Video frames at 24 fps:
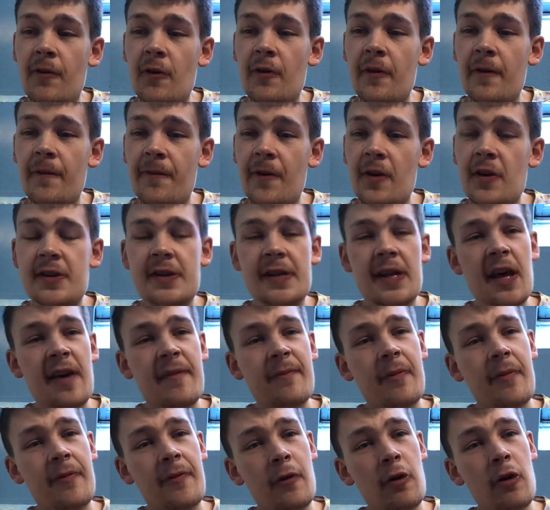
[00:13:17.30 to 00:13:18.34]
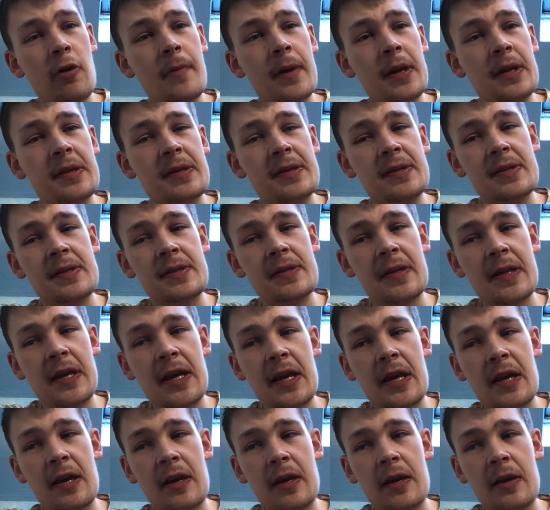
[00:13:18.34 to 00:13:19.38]
for the first half performance,
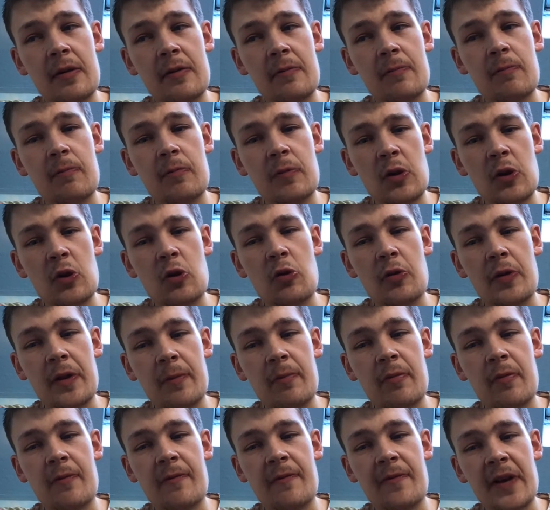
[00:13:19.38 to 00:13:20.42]
they were